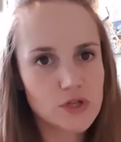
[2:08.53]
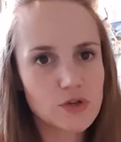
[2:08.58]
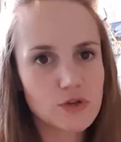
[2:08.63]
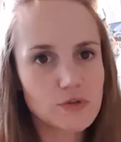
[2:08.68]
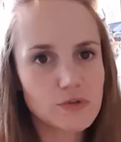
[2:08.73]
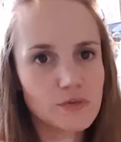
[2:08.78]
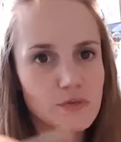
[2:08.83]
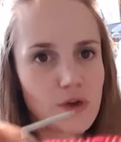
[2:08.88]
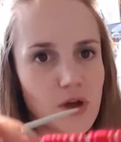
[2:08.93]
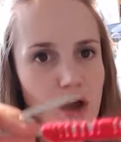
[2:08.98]

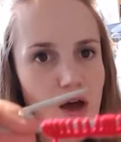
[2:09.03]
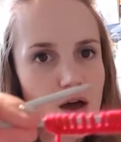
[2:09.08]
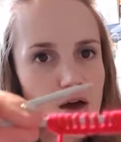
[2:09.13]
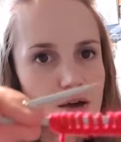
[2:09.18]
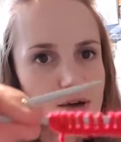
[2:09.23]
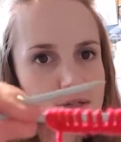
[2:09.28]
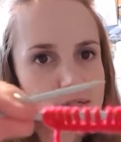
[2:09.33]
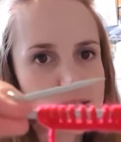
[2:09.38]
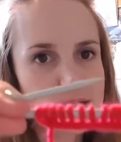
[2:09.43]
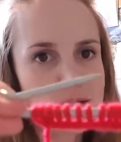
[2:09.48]
you've
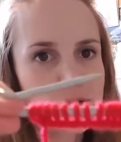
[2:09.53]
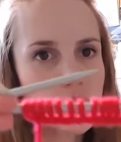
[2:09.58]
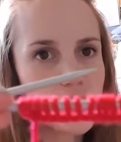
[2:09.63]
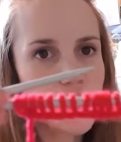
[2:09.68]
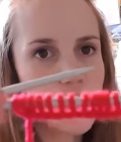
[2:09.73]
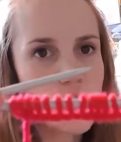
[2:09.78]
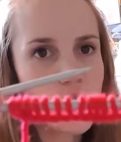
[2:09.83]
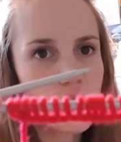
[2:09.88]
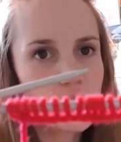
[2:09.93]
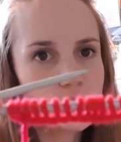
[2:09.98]
cast
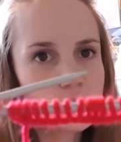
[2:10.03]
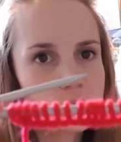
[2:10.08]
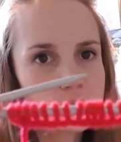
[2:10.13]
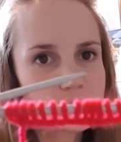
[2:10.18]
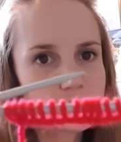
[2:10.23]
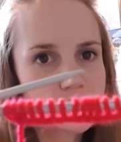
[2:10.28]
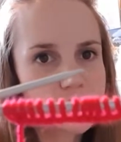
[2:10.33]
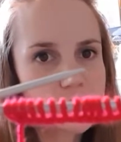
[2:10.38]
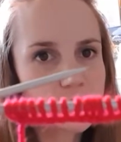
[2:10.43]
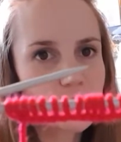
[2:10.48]
on,
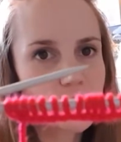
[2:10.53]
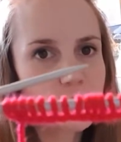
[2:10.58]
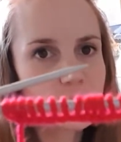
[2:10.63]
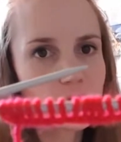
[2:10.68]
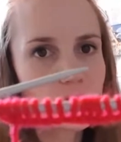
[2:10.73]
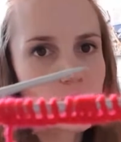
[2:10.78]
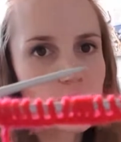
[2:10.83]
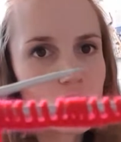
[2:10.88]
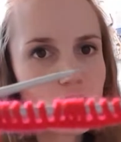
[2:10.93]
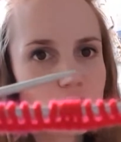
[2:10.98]
so
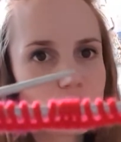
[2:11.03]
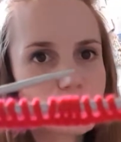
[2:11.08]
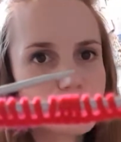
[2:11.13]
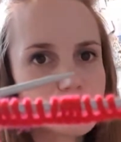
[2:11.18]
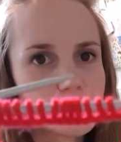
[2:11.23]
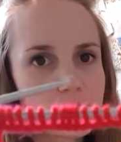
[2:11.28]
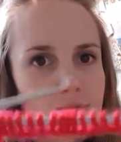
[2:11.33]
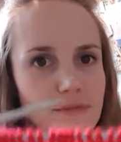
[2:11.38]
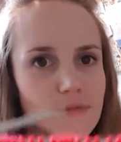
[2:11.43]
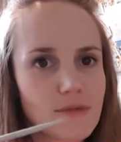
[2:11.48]
I've got
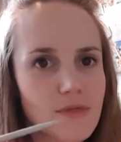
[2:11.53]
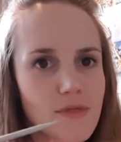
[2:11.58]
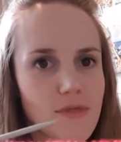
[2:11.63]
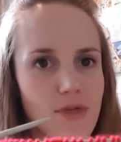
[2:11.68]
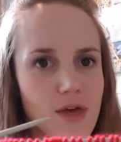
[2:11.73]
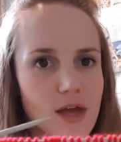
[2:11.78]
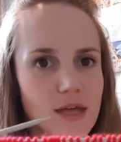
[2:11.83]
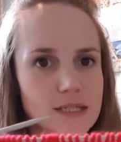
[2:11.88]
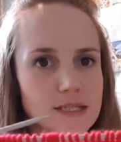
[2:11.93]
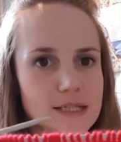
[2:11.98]

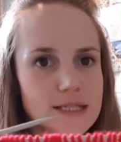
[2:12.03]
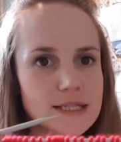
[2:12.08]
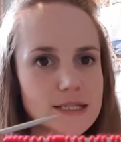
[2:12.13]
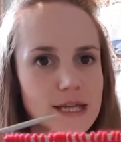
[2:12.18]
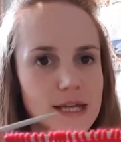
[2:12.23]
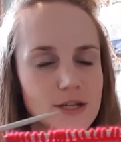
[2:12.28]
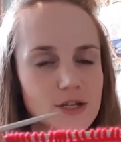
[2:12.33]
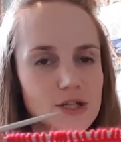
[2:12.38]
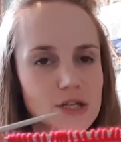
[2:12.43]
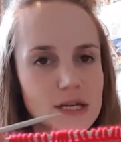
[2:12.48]
30
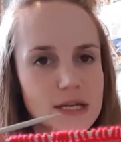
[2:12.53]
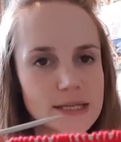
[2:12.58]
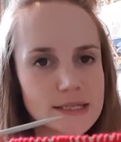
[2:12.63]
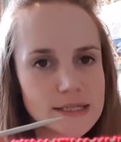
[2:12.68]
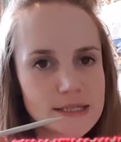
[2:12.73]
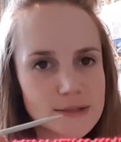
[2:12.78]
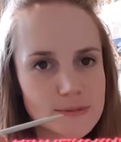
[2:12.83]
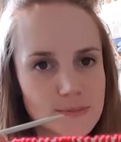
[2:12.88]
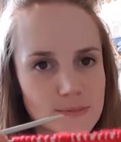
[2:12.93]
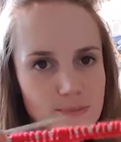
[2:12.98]

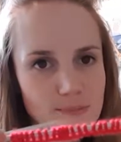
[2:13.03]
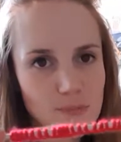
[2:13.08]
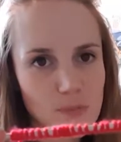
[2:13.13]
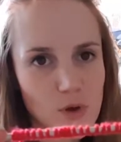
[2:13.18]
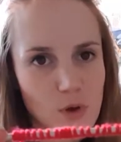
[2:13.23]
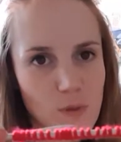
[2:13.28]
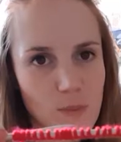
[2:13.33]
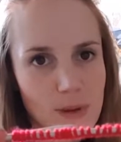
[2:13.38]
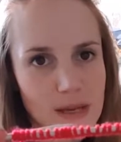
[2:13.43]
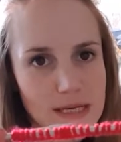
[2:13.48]
stitches
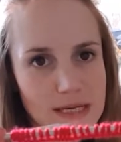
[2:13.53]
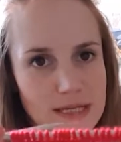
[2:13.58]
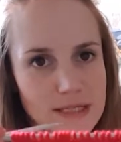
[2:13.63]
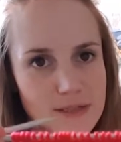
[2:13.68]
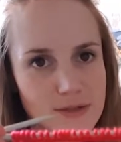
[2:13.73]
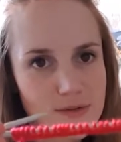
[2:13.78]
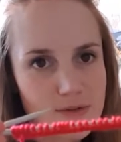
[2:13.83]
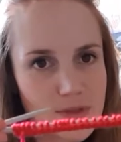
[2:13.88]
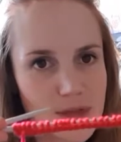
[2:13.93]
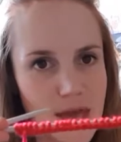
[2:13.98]
on my
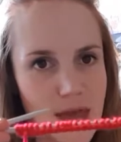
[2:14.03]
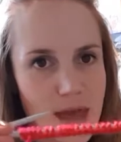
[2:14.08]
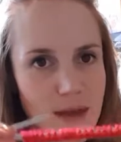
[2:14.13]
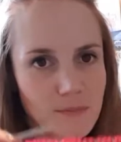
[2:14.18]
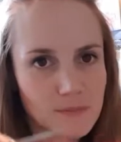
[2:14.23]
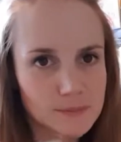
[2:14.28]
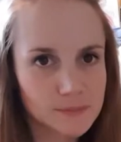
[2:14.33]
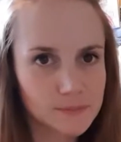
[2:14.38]
needle there,